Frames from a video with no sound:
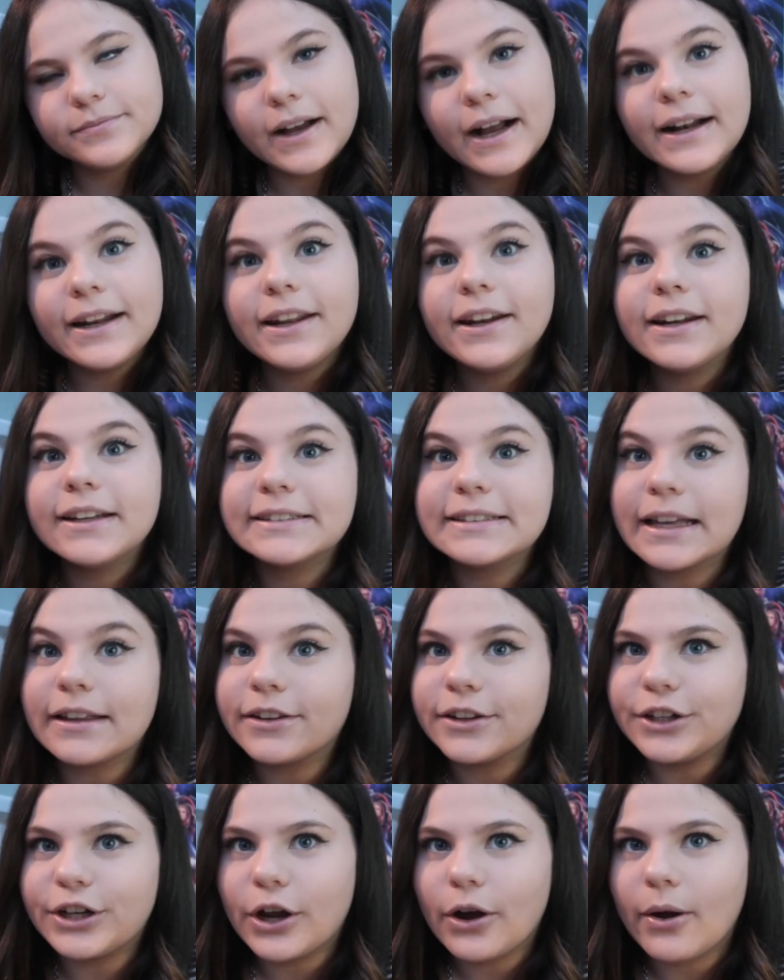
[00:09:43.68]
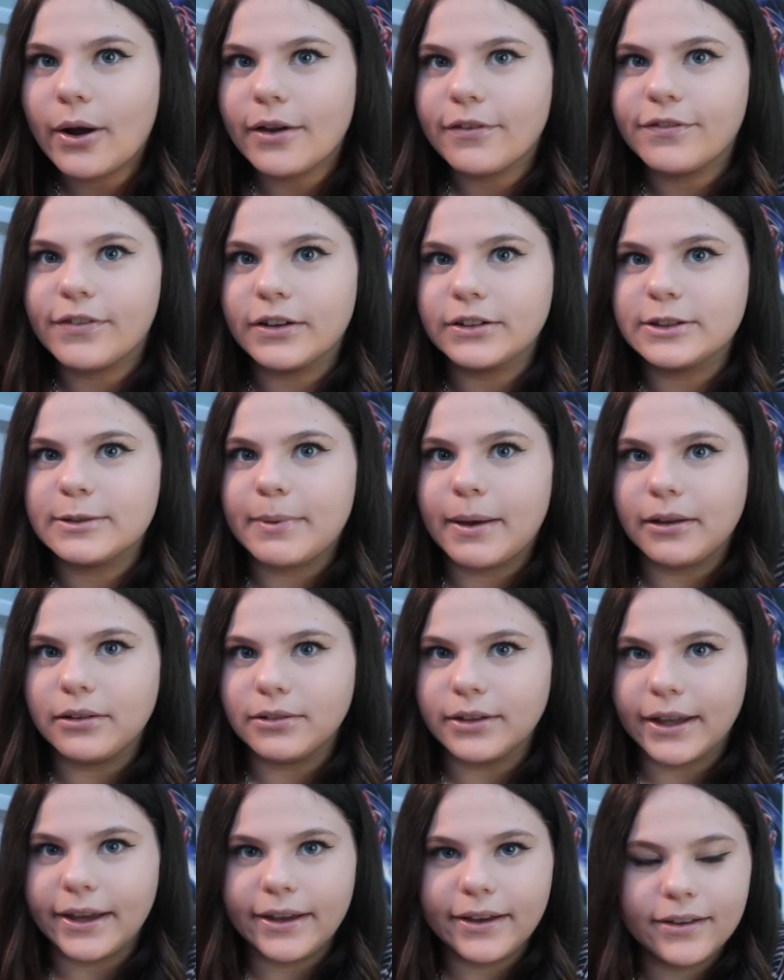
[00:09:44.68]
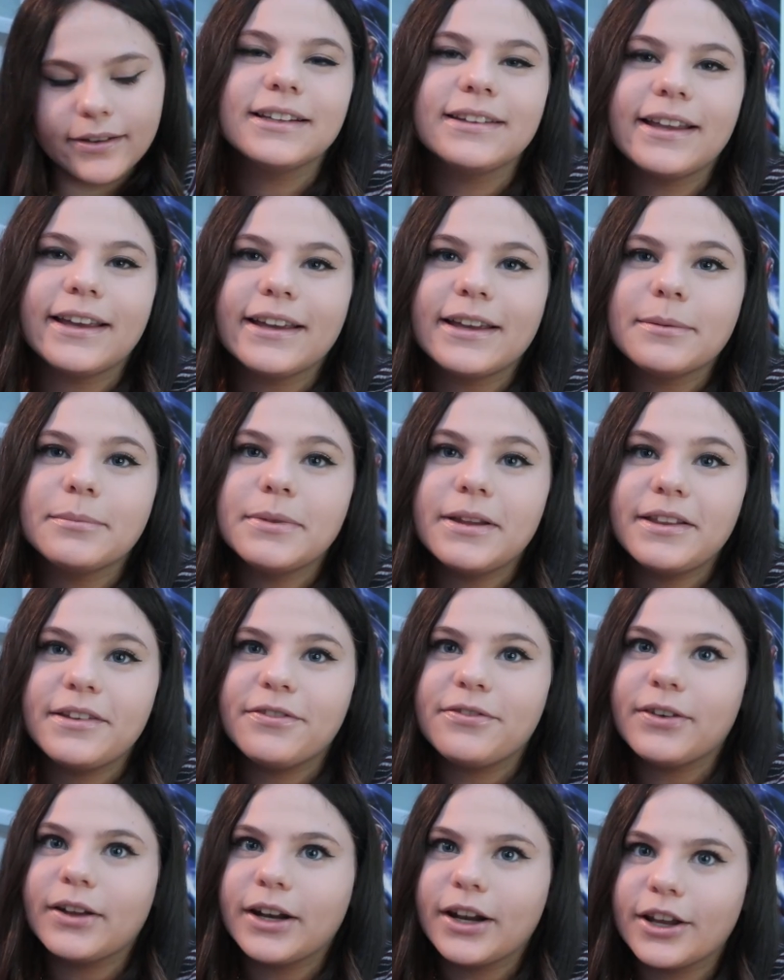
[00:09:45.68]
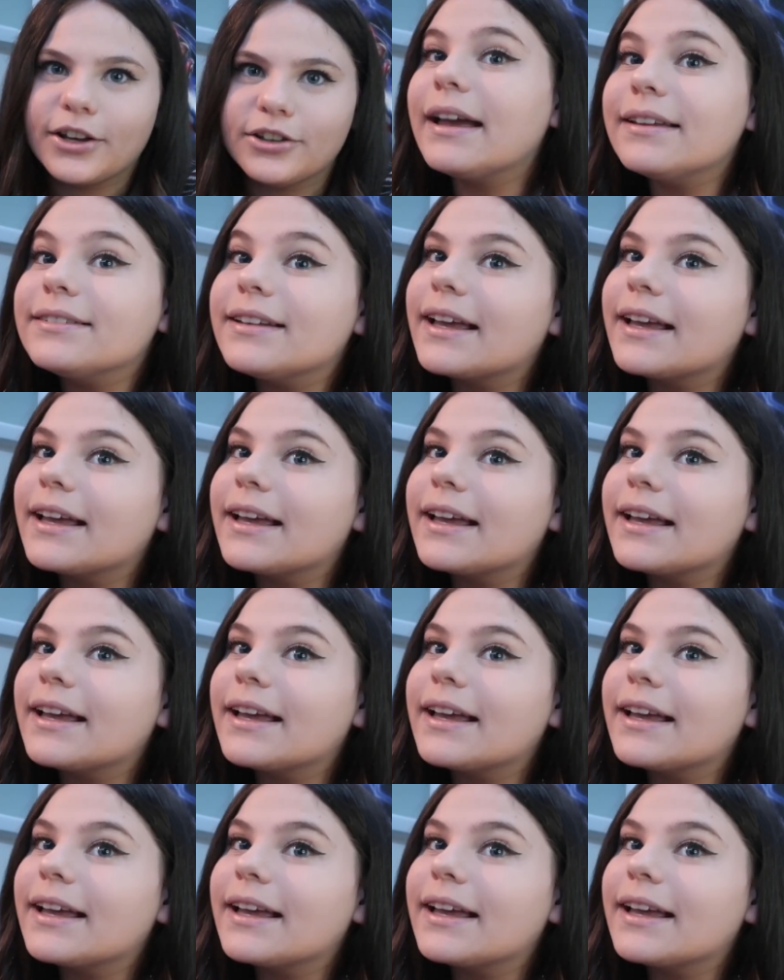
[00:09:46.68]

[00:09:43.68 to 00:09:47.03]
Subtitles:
I didn't exactly know how I felt about Lake till I completely finished.